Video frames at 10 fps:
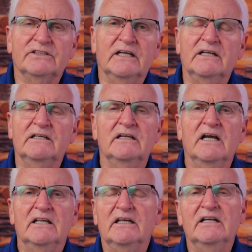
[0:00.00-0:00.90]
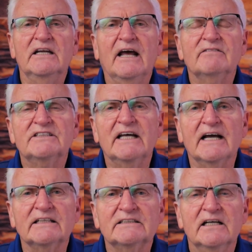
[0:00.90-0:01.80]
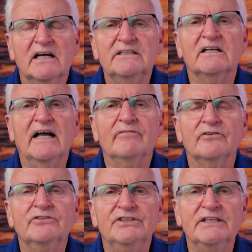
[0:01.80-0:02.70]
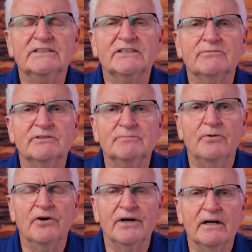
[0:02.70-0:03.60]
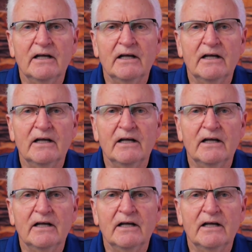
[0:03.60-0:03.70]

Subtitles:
They didn't have sex until after Jesus was born.